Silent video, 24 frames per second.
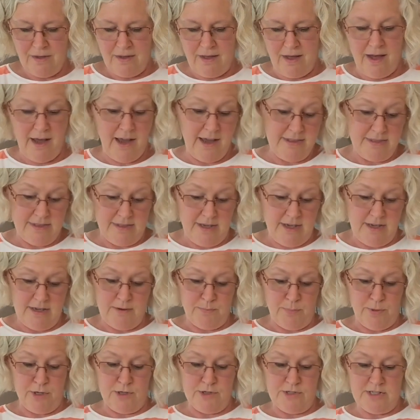I
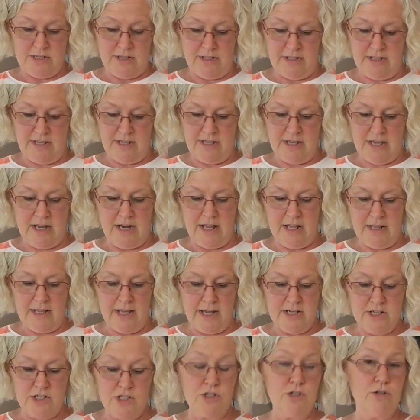think, personally. And I
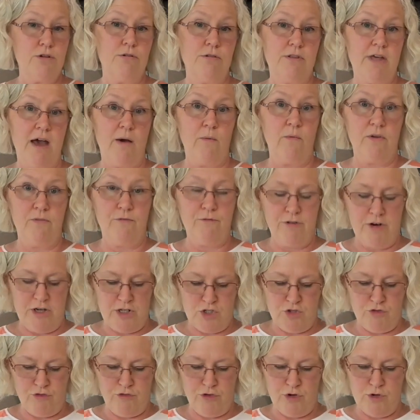like to do that with
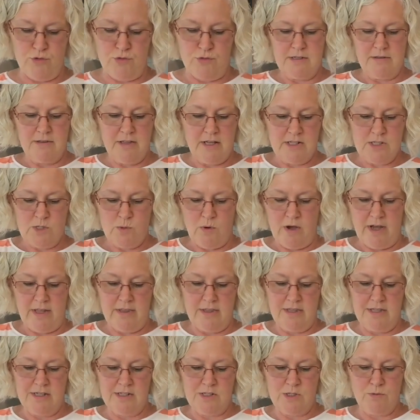fresh fruit. So that's why
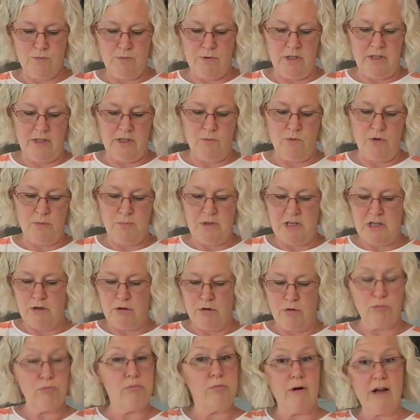this really would be
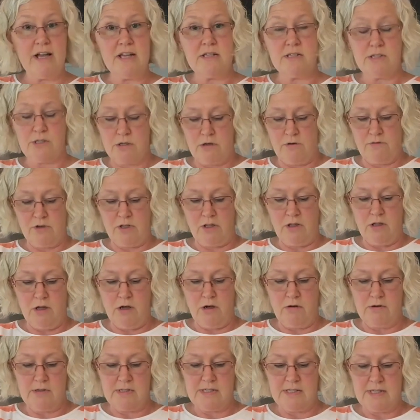great served
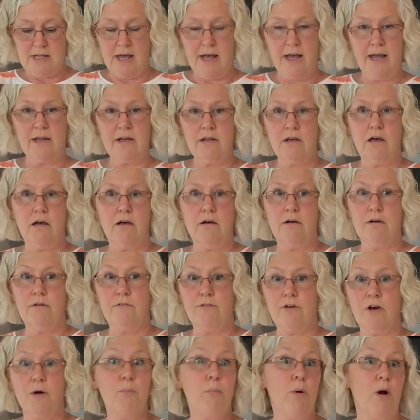alongside of
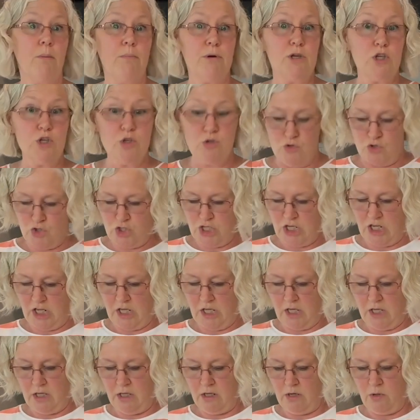a barbecued
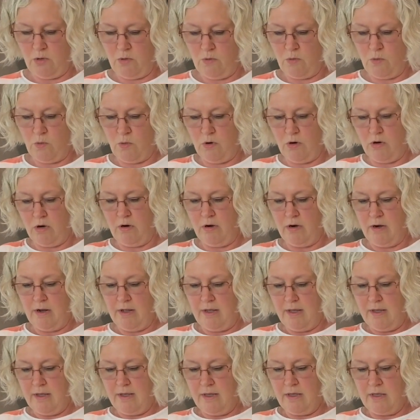chicken or
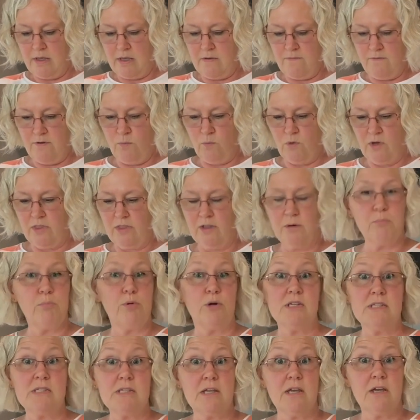even with a
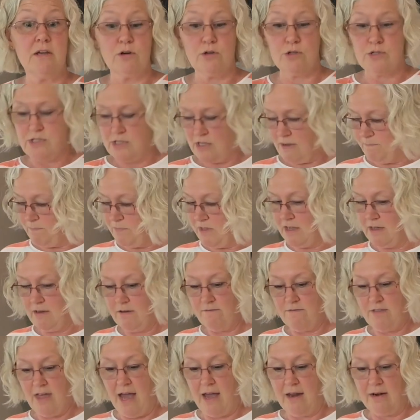brisket or something
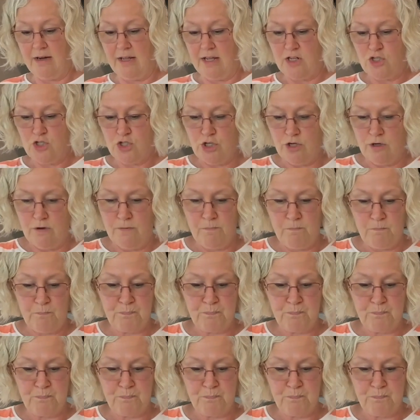of that nature.